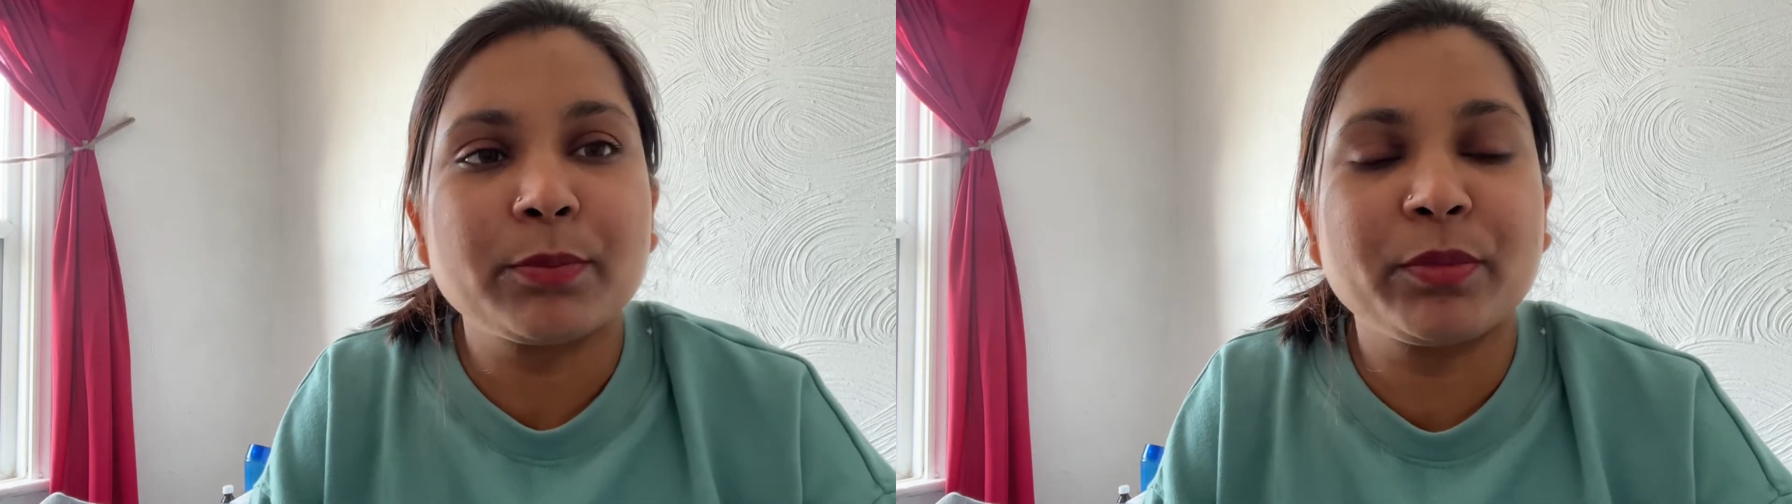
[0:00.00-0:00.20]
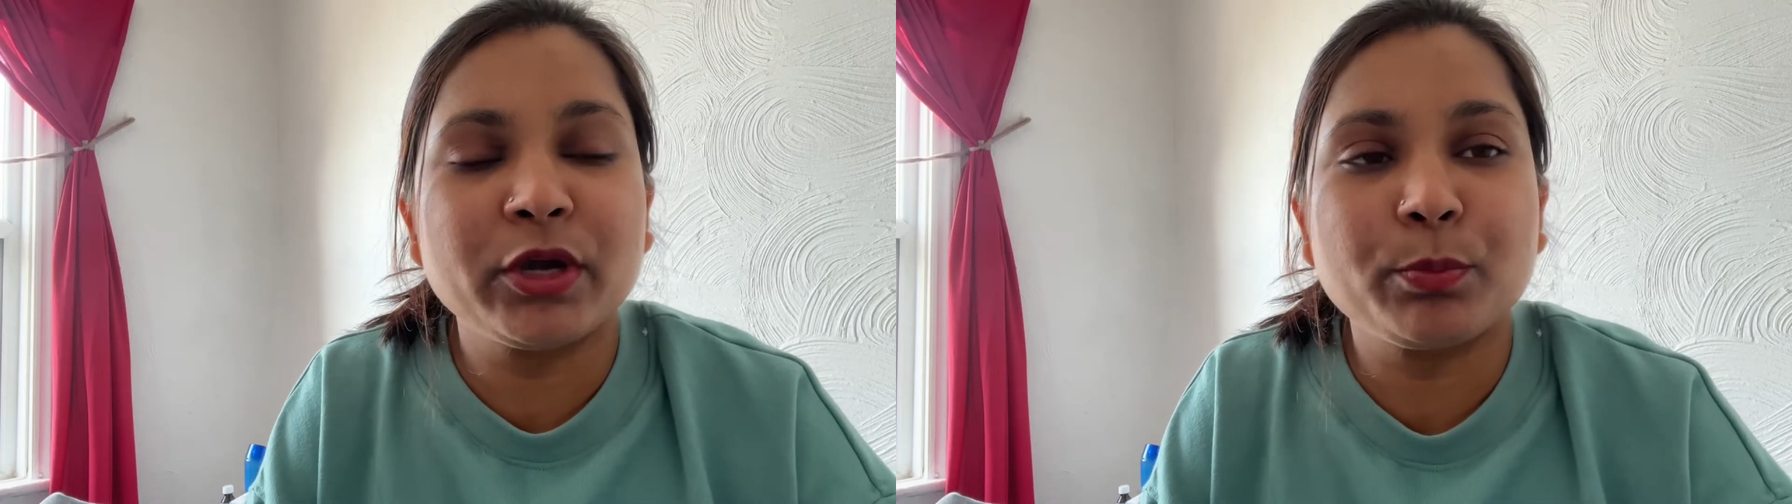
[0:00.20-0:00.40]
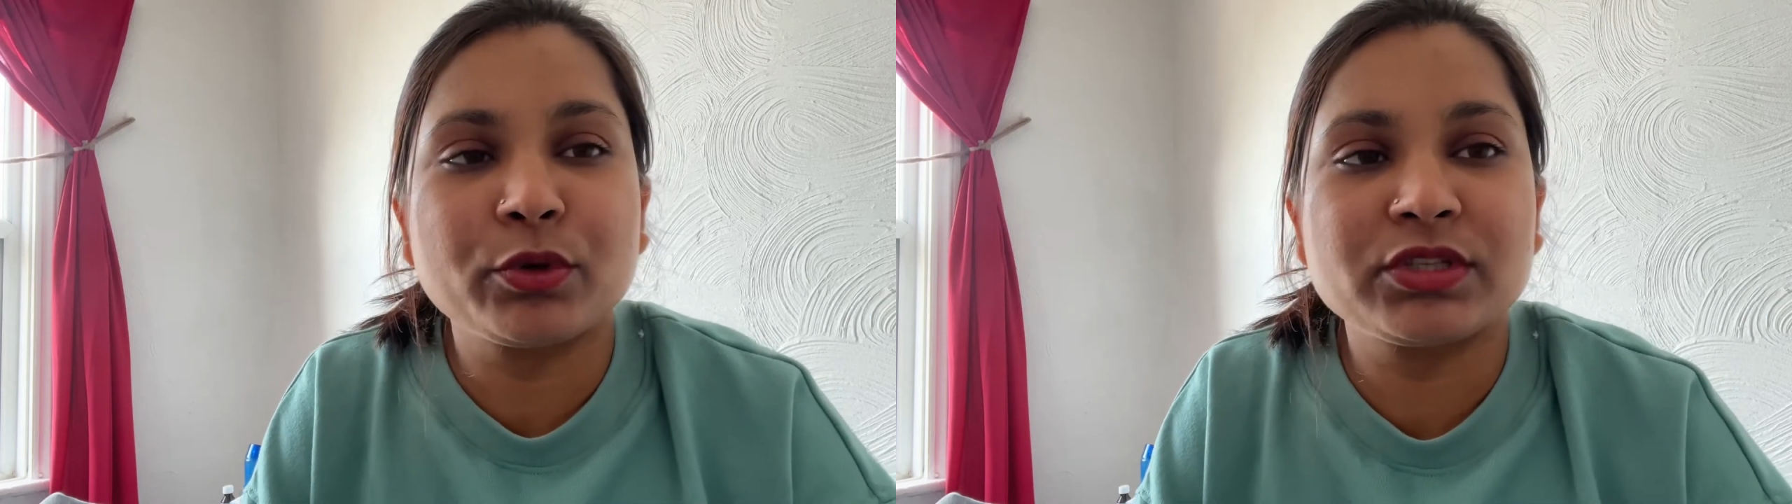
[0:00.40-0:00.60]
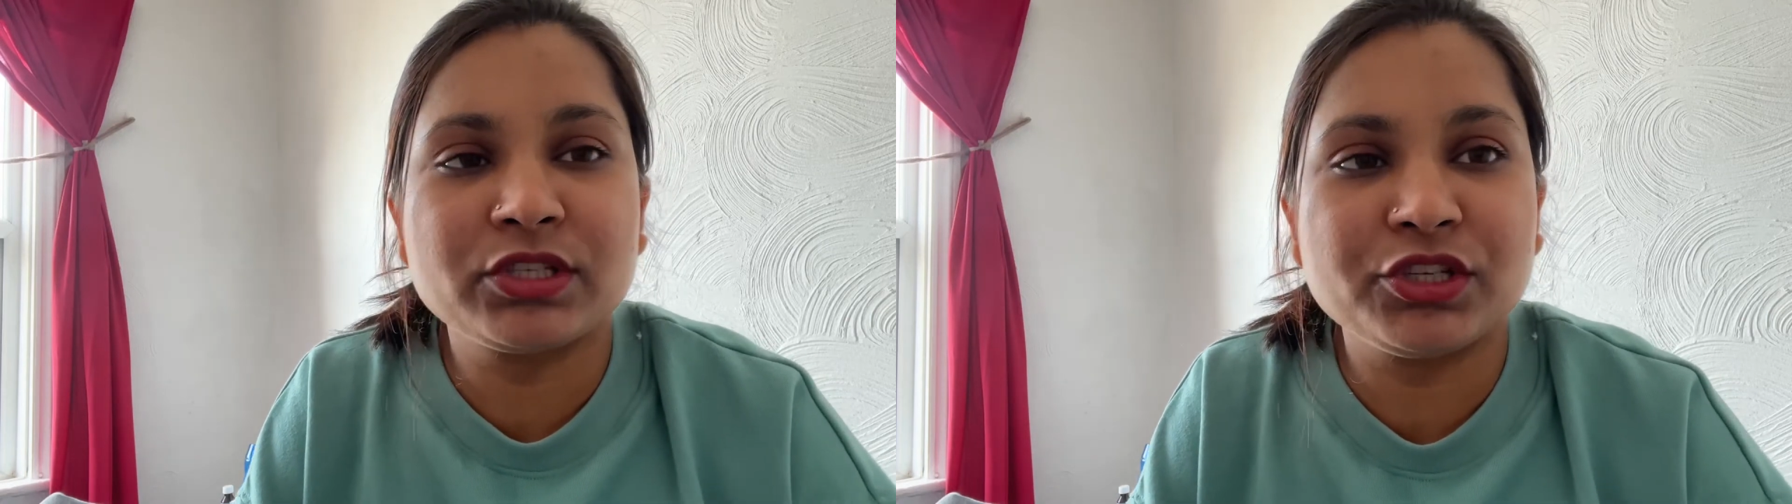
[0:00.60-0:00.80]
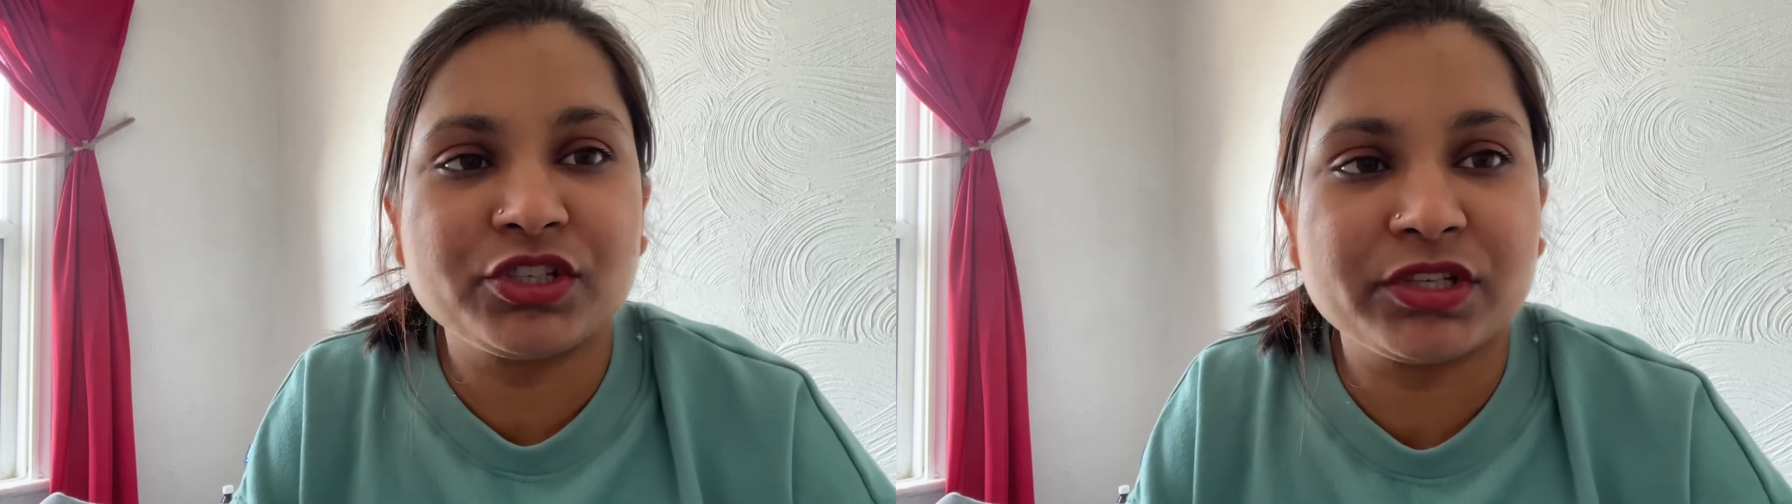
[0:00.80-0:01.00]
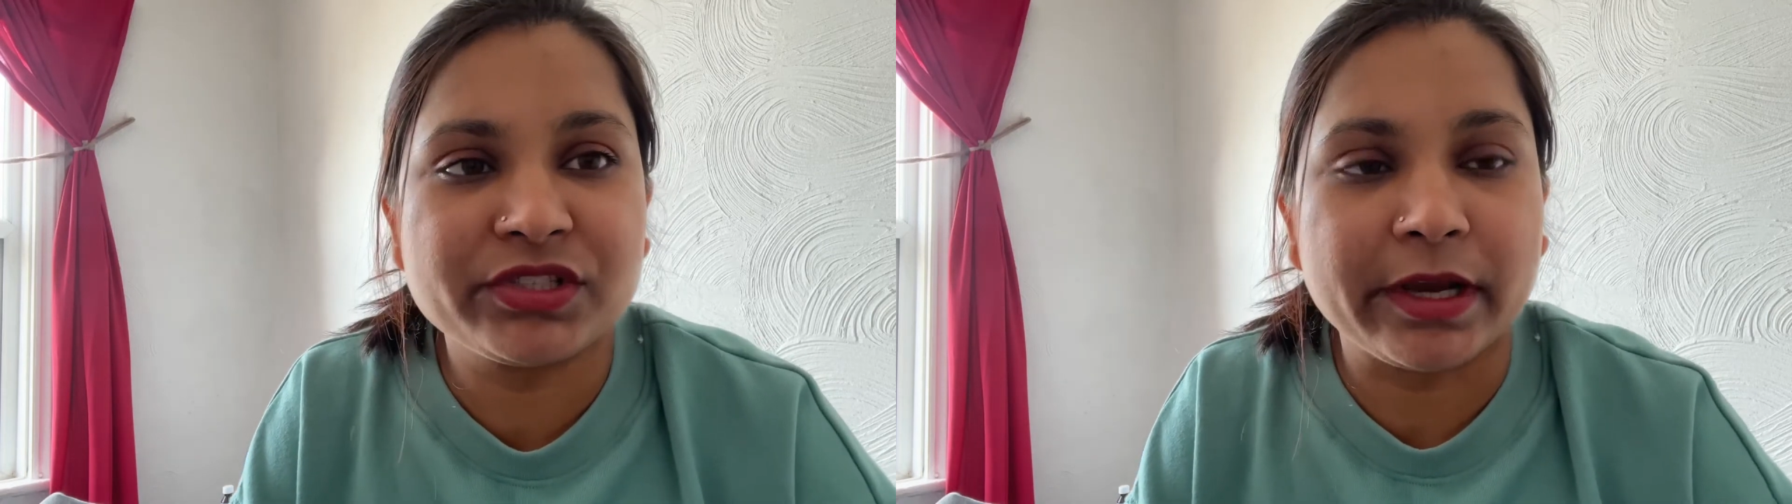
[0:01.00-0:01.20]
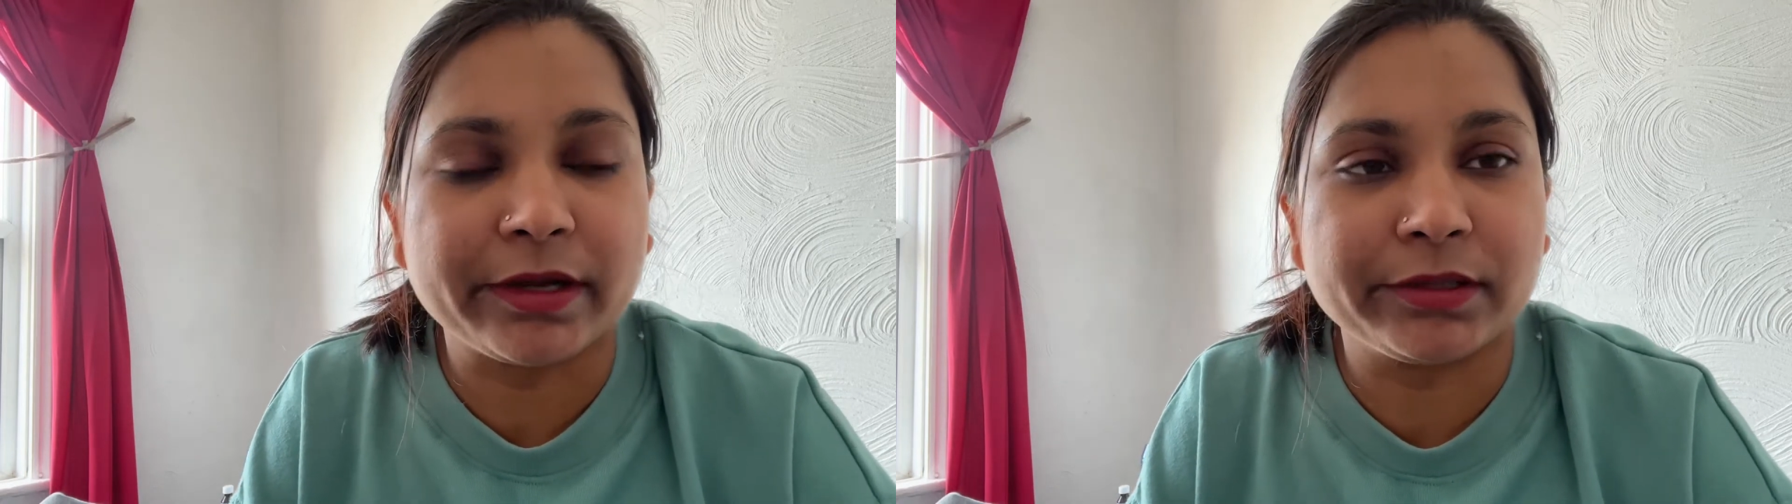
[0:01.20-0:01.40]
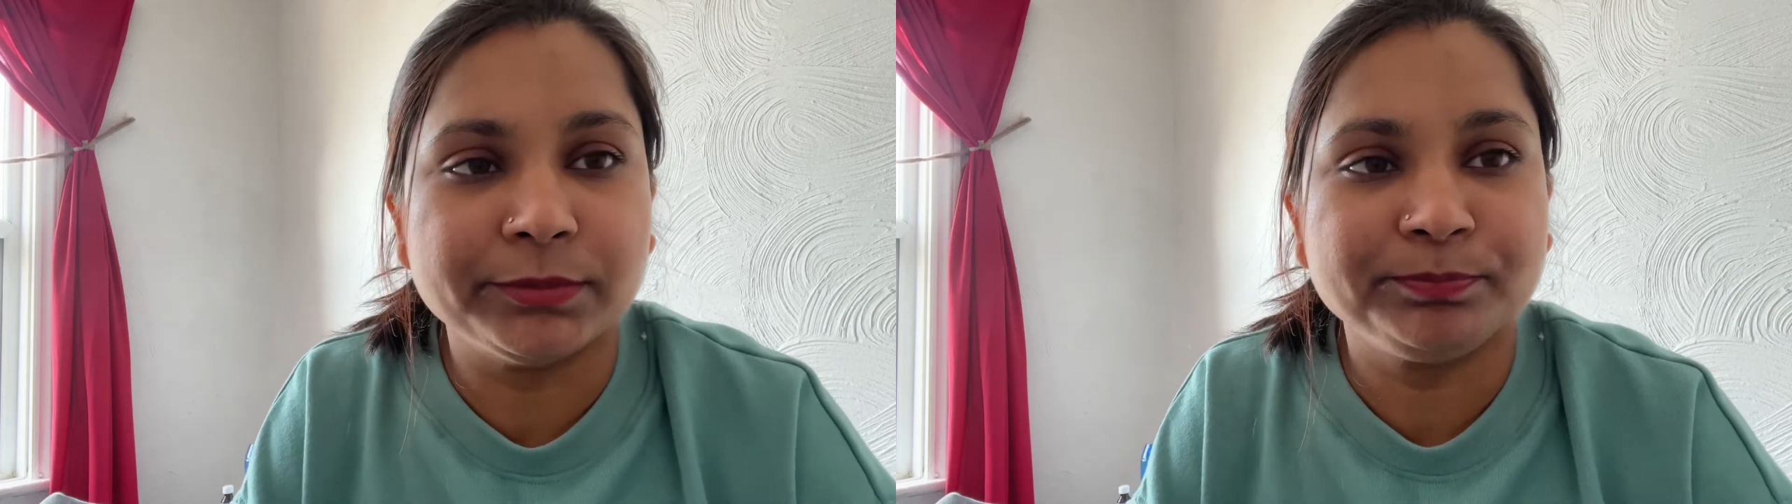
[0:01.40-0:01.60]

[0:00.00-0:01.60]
pre-procedure check.